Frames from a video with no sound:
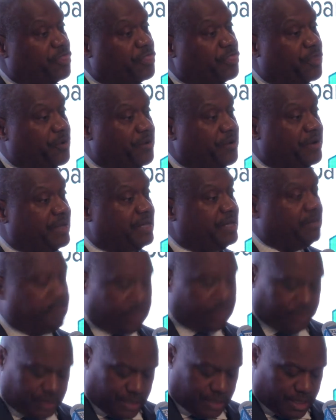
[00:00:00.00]

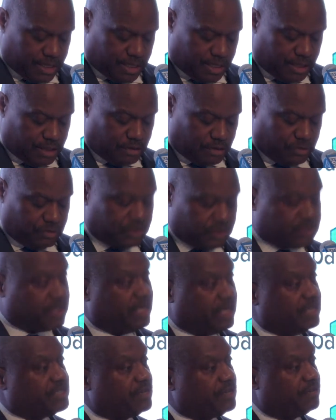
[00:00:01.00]
30% increase in
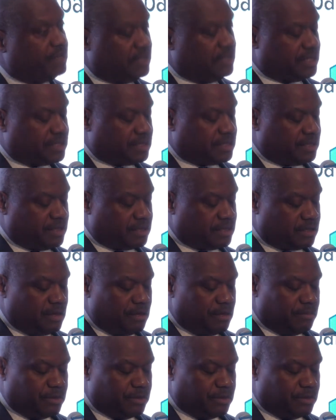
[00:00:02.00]
HIV incidence